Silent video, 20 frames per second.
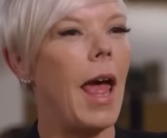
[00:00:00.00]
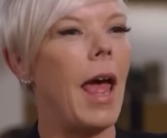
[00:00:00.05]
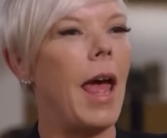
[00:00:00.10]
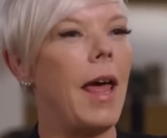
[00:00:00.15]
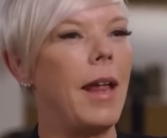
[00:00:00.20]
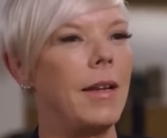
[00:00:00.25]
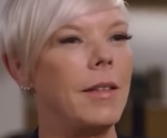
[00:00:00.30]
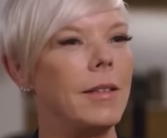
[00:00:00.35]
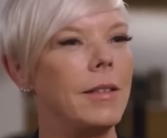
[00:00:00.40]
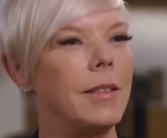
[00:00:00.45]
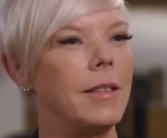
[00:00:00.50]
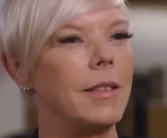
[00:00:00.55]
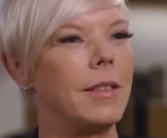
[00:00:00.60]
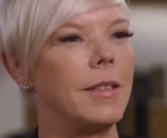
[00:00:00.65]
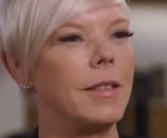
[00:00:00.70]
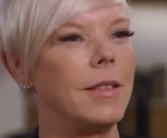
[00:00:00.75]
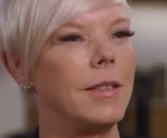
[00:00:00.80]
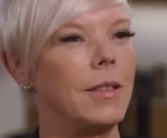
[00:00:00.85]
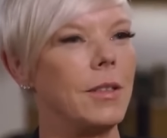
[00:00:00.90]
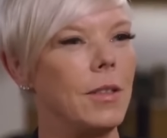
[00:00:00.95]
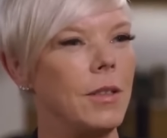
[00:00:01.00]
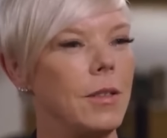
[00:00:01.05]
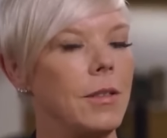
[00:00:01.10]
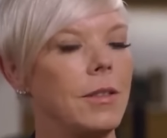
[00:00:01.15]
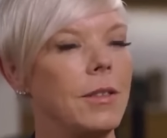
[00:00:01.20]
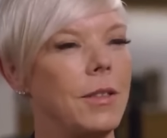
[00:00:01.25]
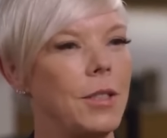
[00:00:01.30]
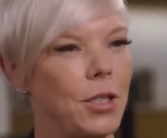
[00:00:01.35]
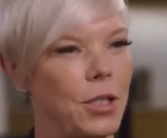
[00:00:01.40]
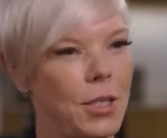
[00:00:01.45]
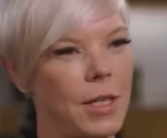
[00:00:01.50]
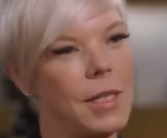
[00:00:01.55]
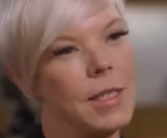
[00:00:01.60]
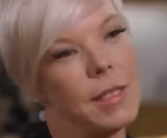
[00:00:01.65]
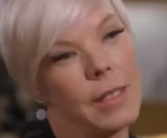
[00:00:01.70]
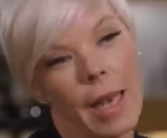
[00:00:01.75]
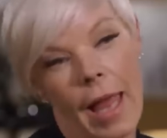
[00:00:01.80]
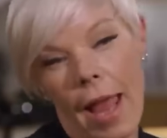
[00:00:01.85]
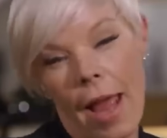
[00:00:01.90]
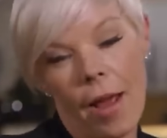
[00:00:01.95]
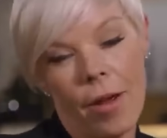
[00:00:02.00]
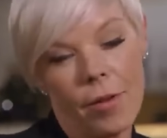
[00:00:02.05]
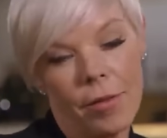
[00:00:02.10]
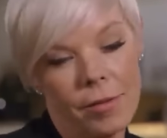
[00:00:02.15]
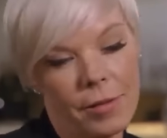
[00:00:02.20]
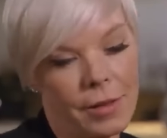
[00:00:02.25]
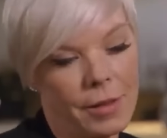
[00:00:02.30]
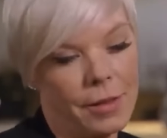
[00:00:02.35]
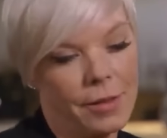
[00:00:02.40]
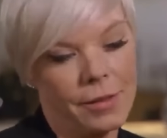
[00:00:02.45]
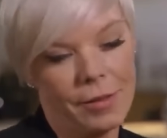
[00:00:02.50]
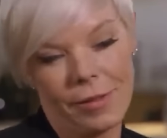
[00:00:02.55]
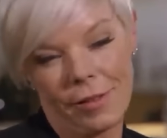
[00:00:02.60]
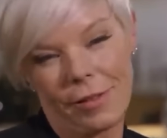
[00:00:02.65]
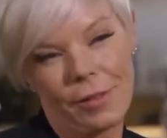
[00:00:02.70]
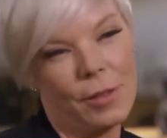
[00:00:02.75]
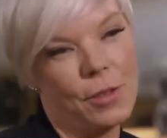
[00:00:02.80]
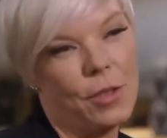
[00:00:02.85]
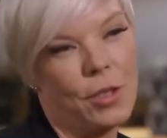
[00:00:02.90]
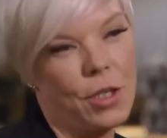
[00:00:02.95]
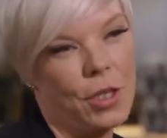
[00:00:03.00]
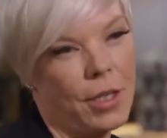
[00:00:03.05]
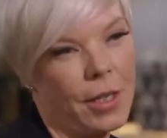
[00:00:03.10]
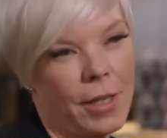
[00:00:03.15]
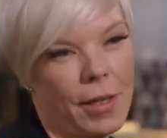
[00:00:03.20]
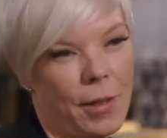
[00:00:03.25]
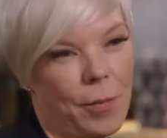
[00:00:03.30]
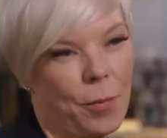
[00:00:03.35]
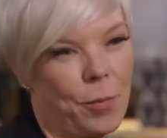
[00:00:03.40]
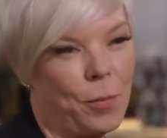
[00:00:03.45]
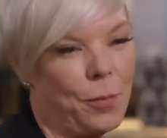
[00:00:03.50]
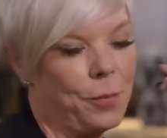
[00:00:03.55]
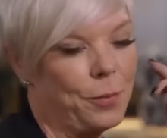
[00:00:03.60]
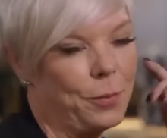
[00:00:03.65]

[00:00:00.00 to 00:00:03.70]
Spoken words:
And she's loud, and she